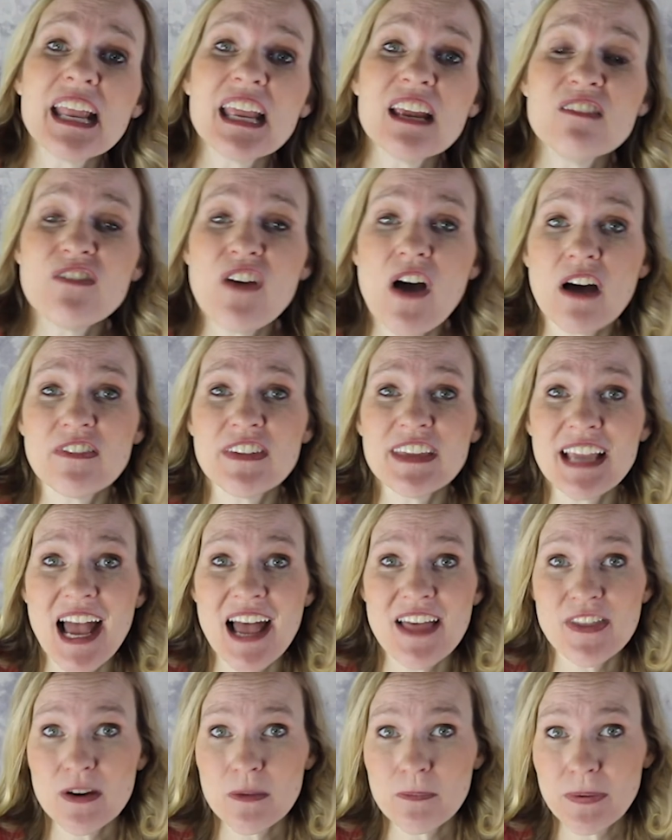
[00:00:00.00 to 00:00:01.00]
involving
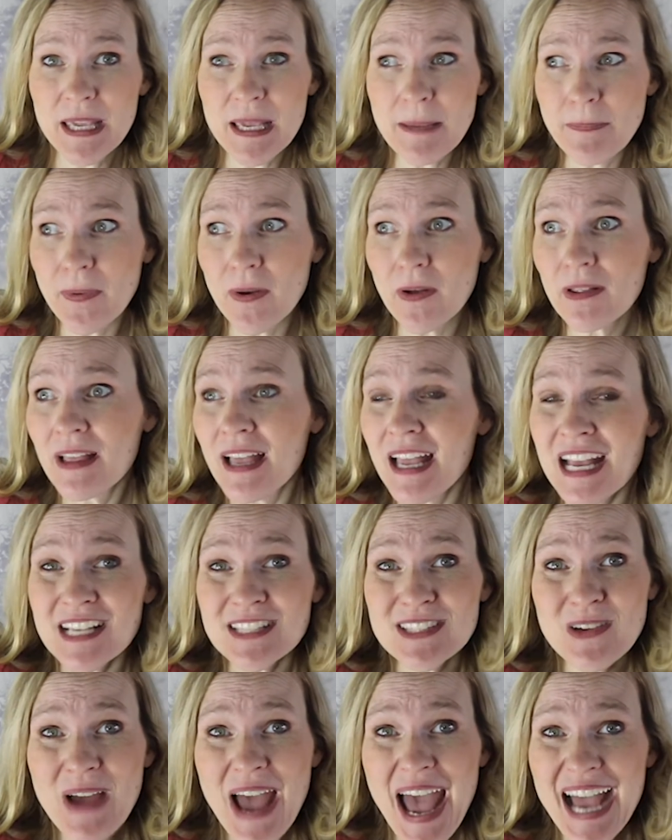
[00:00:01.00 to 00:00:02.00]
other people.
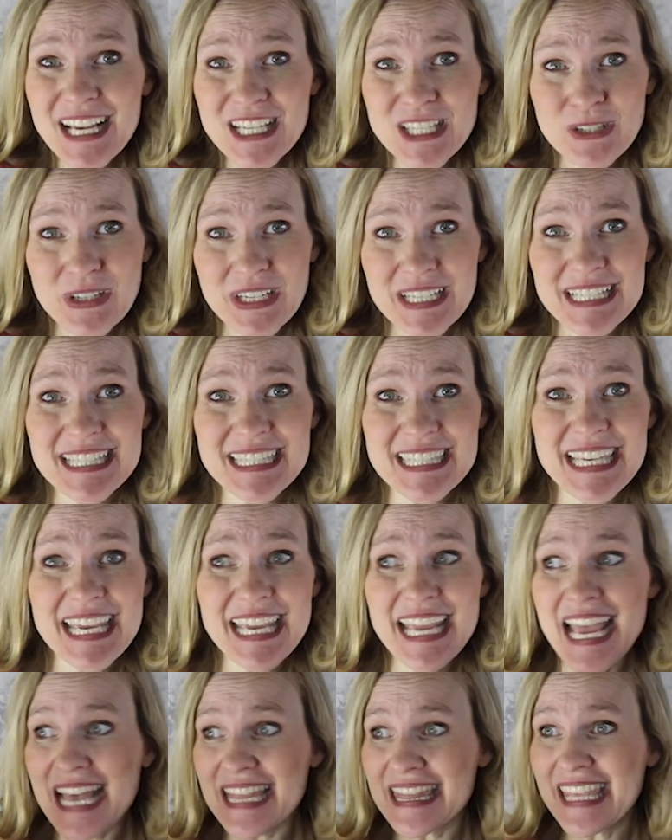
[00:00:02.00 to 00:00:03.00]
So as you can
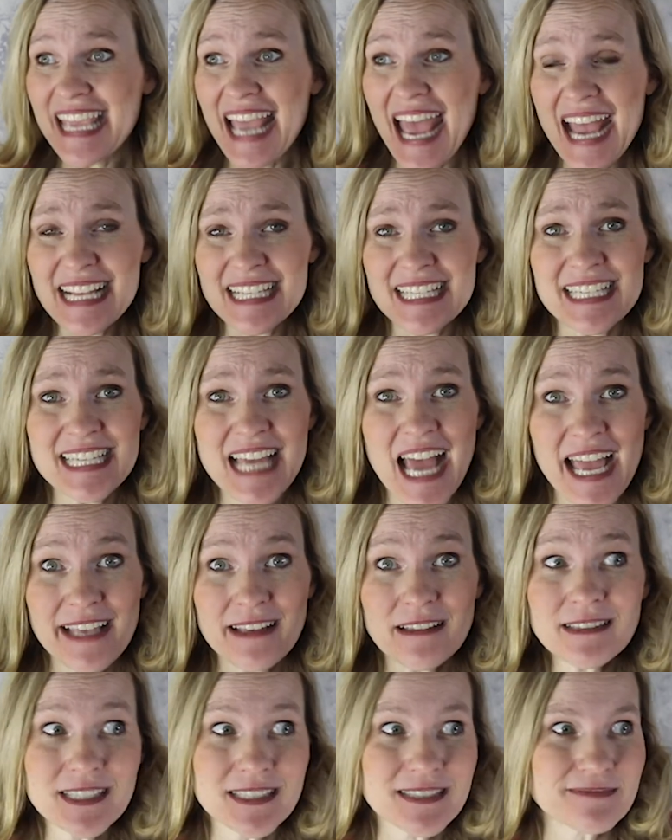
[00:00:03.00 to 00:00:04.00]
see, the edge
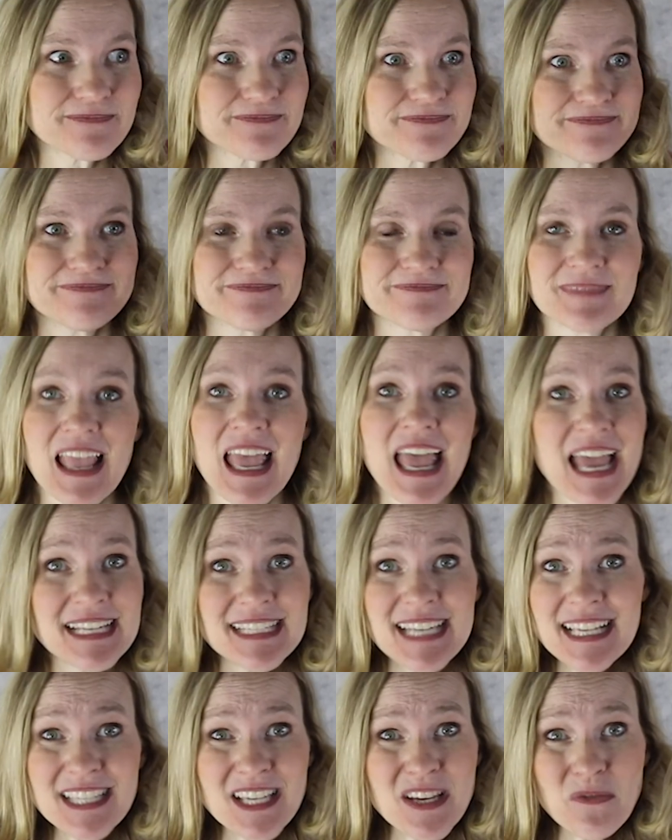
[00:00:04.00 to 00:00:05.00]
styles
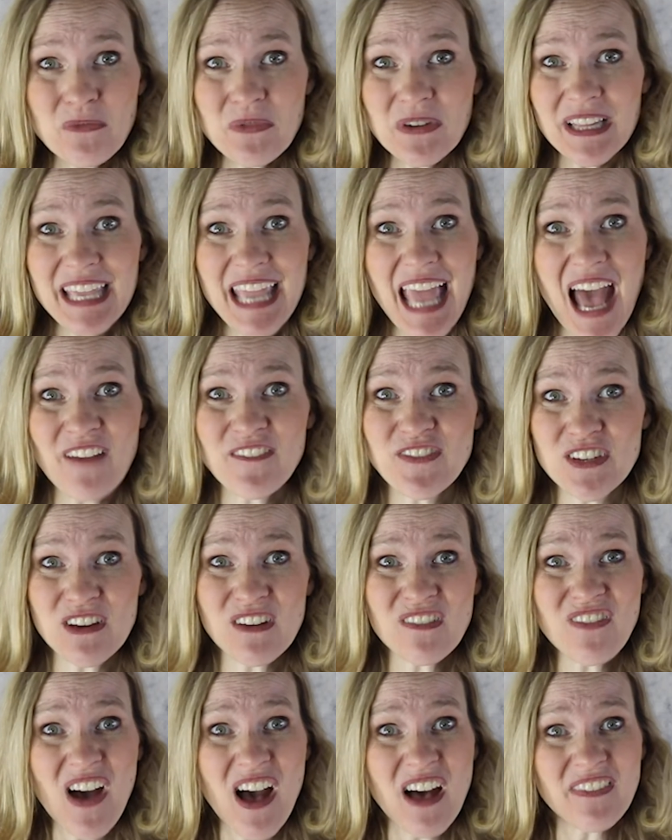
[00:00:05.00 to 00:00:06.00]
doesn't really have to
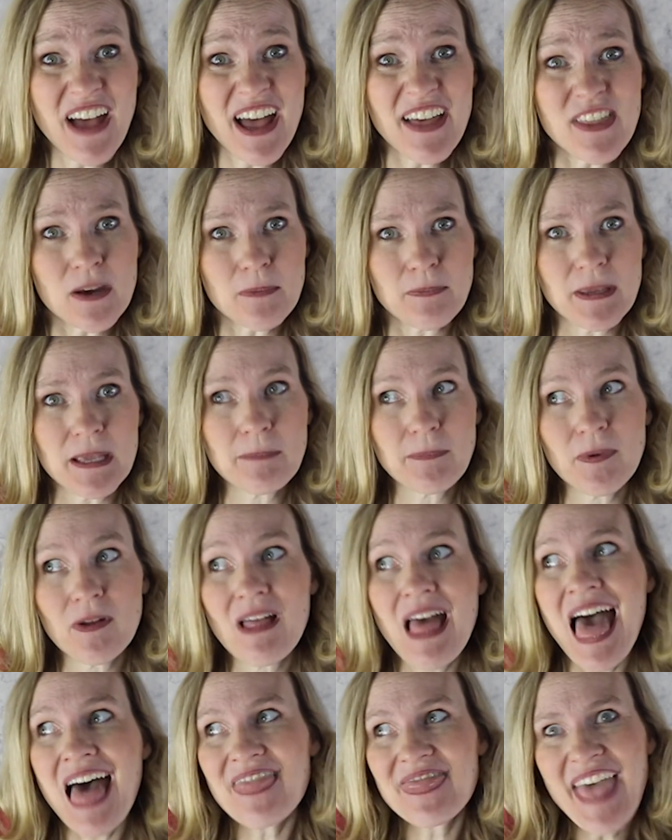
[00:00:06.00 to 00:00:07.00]
involve other people.
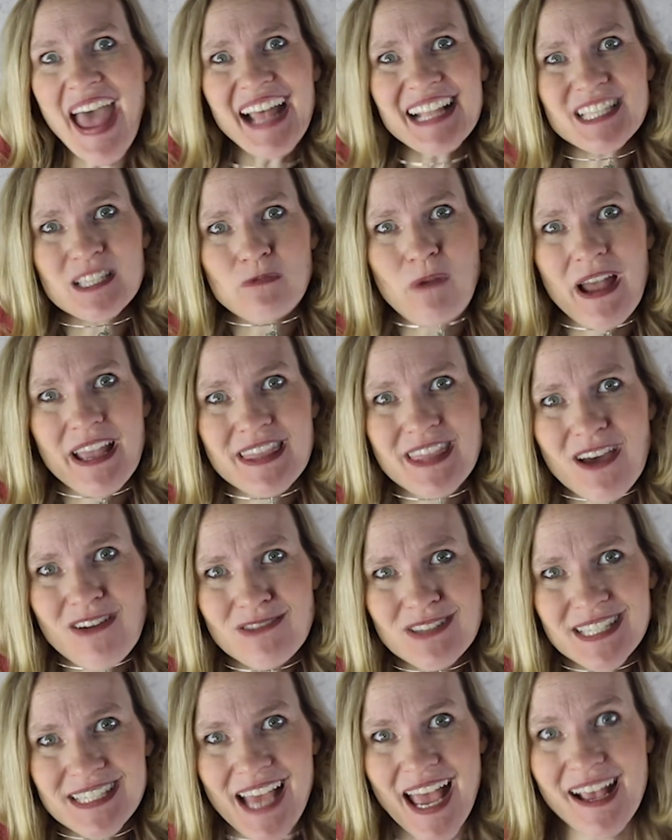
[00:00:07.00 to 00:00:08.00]
That's why
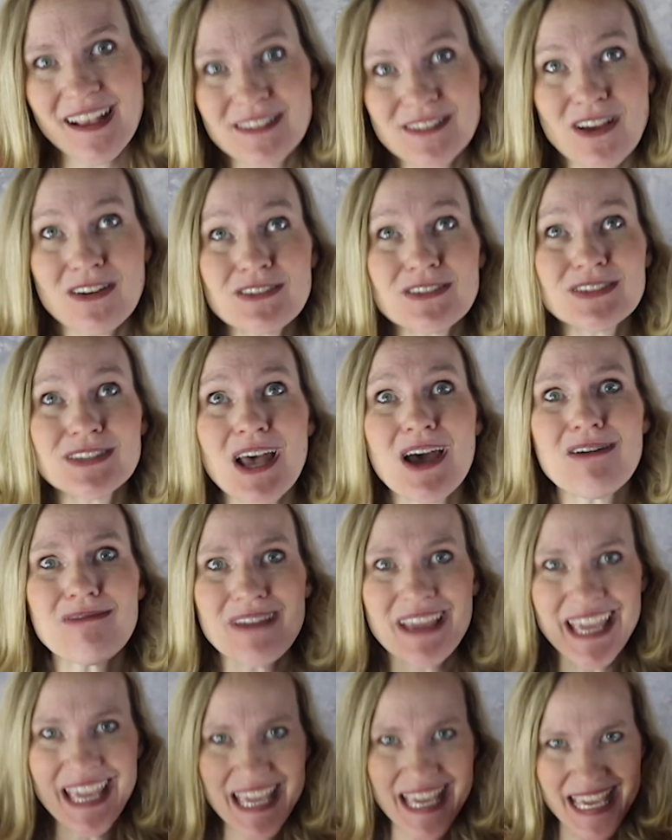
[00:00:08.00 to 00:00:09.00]
those styles are so
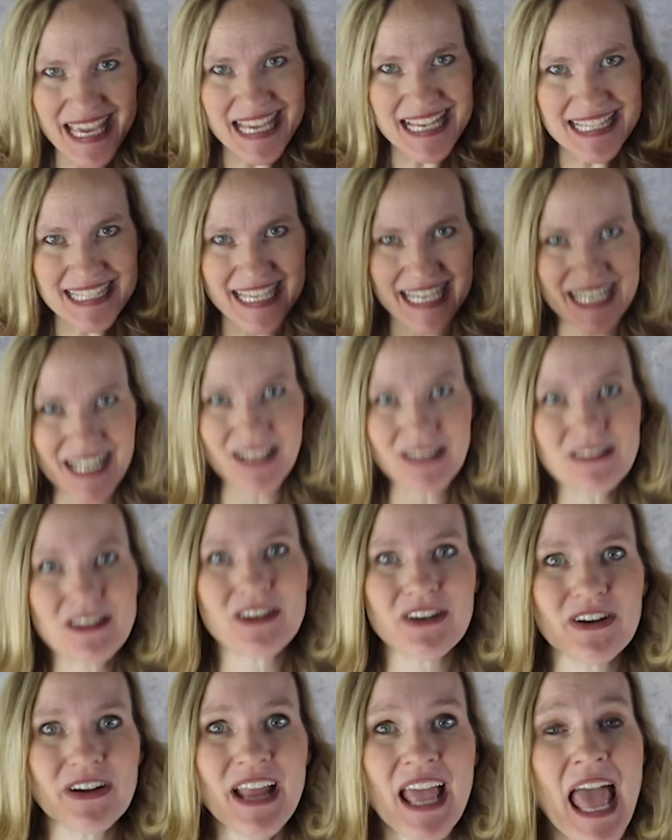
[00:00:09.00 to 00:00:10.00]
easy to
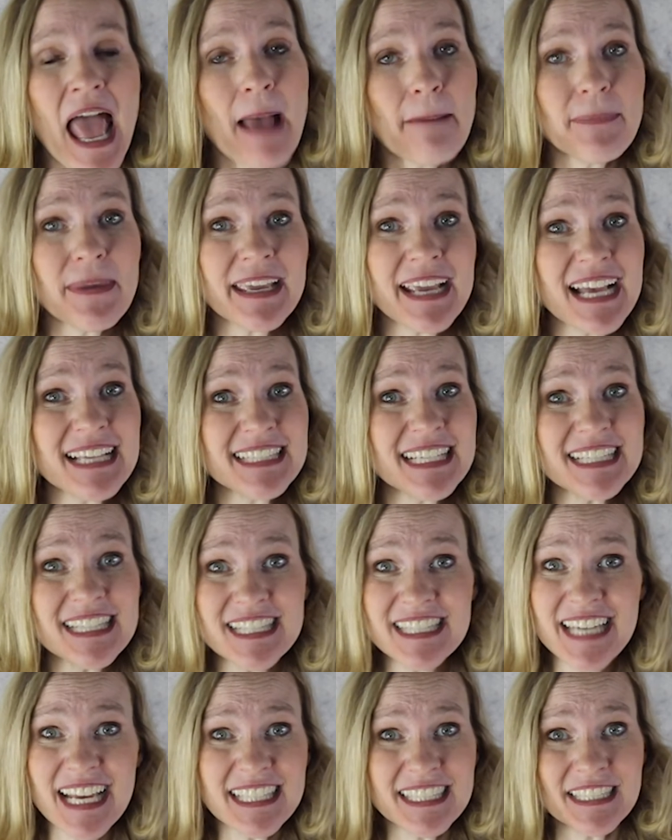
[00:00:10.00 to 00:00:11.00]
learn, because it's
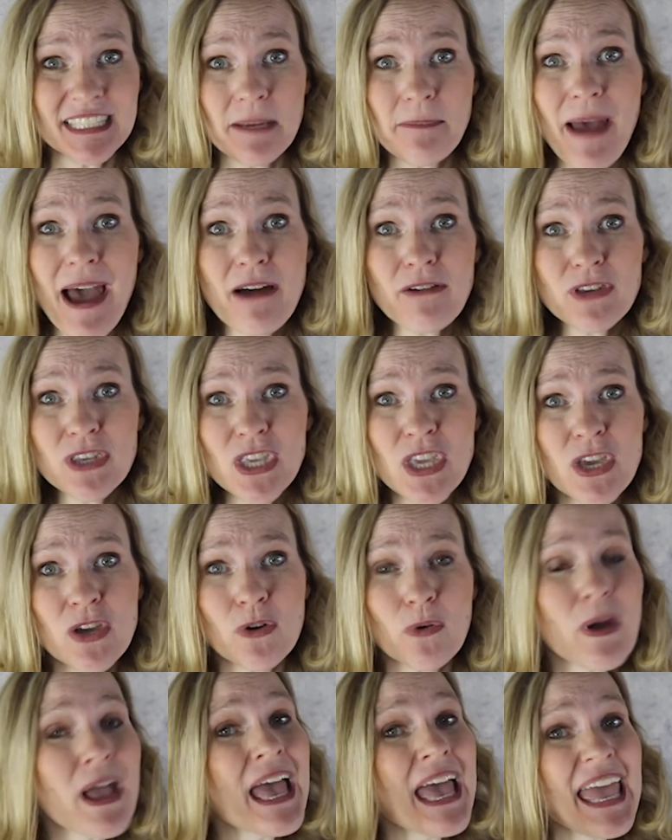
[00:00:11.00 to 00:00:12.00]
just about
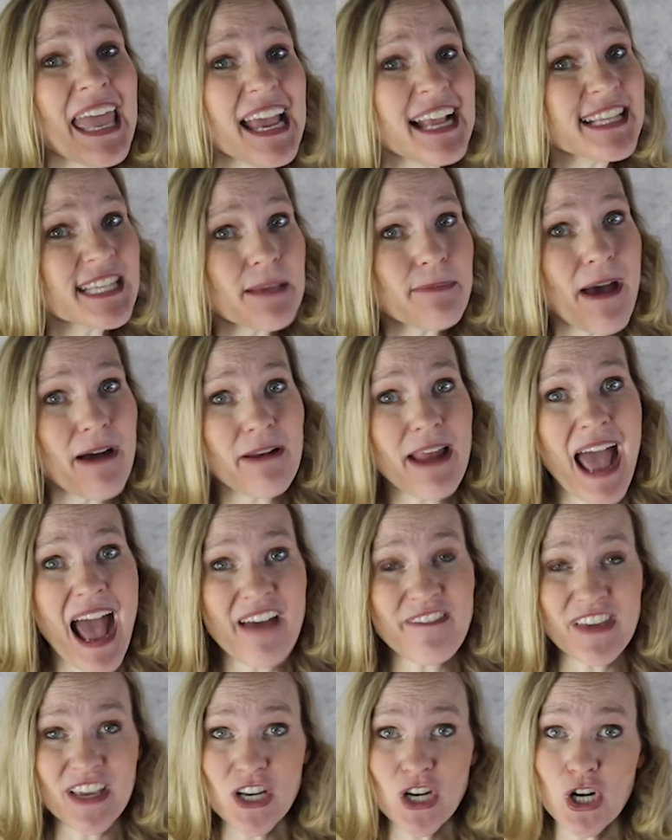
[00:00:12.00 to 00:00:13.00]
you. It's about
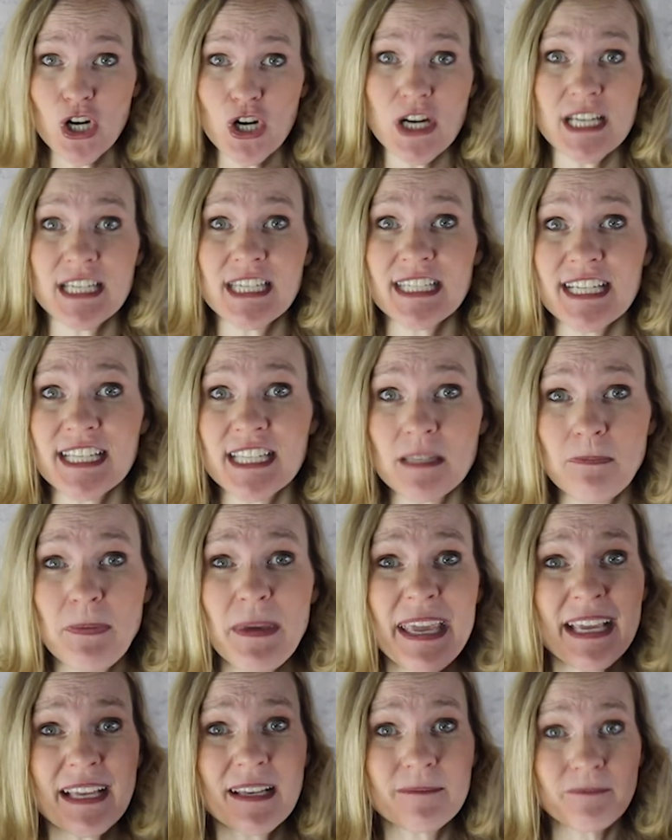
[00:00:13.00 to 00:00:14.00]
having courage to
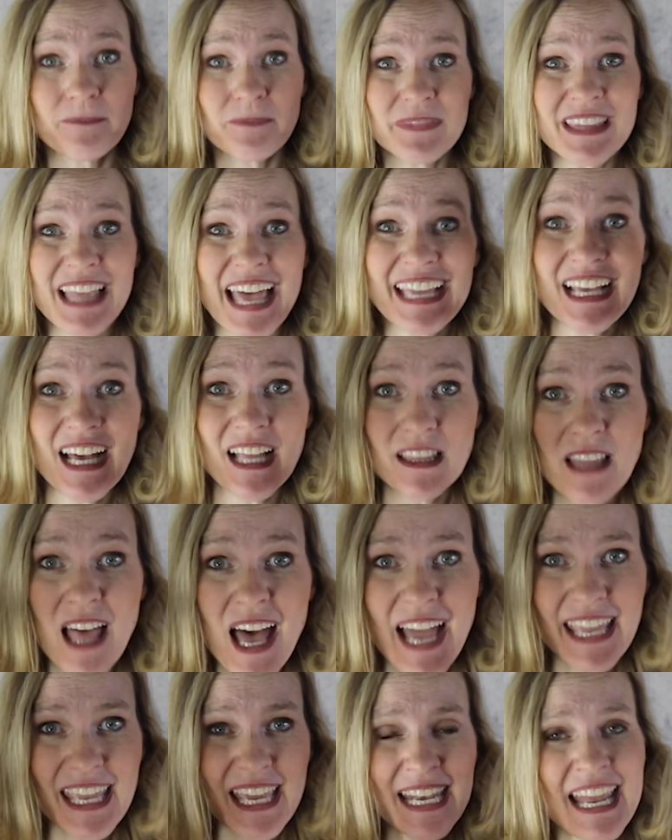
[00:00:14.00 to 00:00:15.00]
speak like a
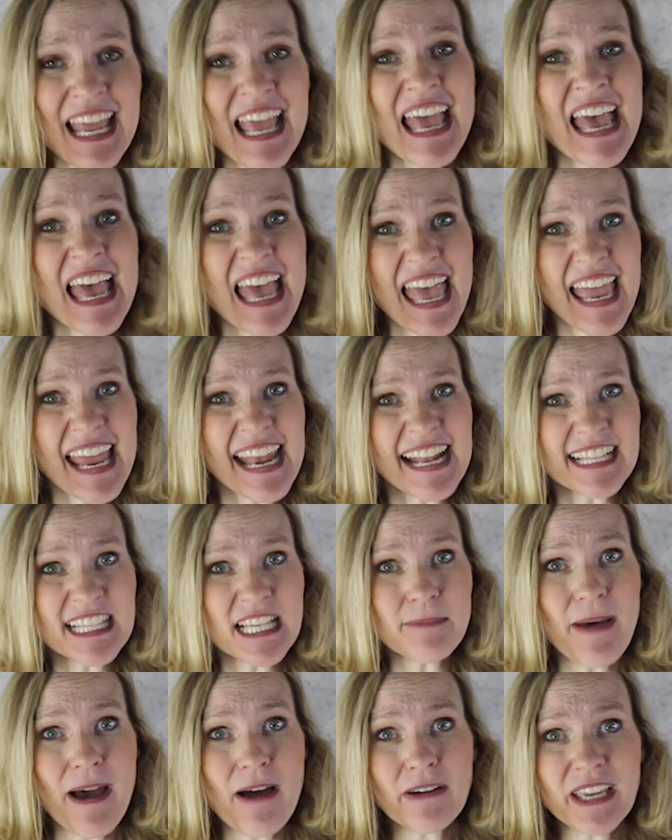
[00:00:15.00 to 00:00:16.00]
lion, and it's
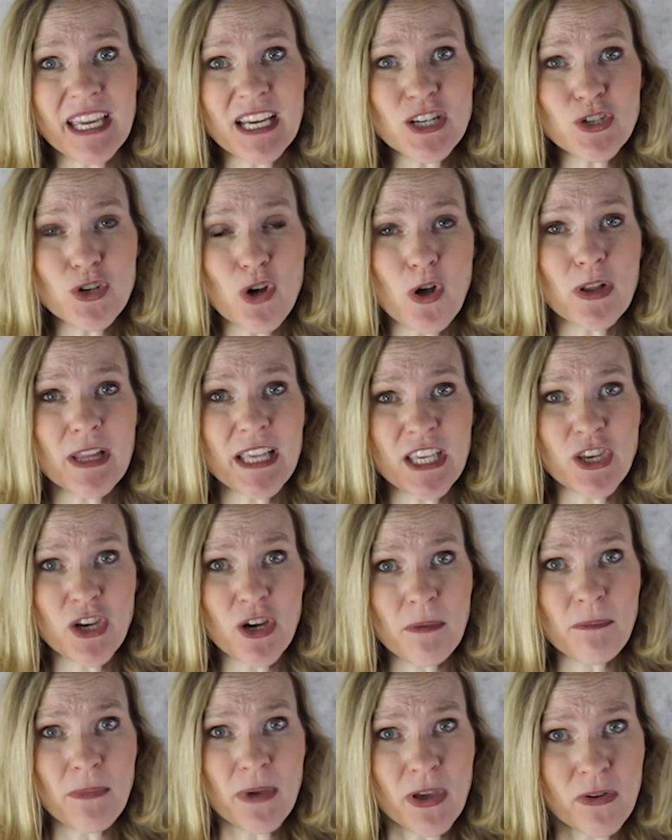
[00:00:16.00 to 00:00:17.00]
about controlling
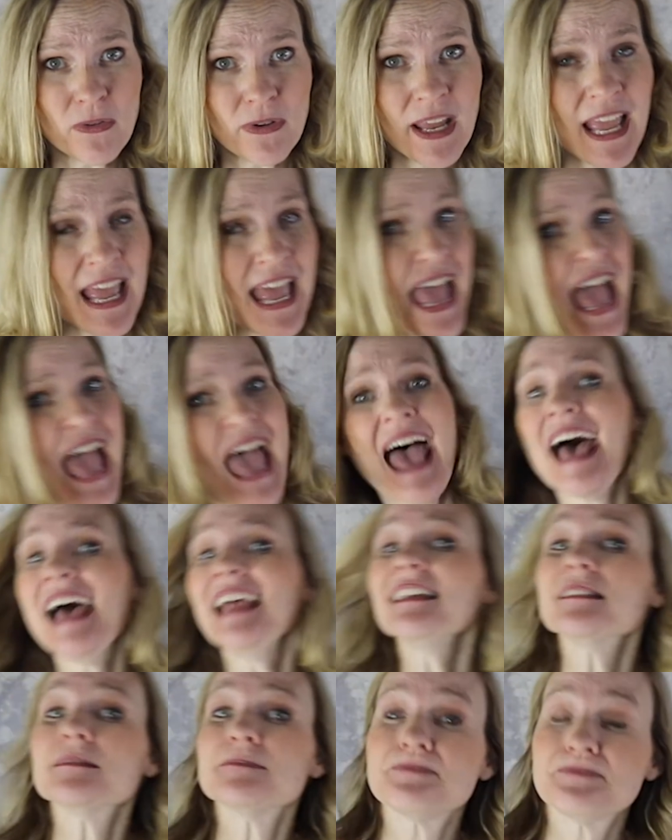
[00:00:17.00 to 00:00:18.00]
your mood and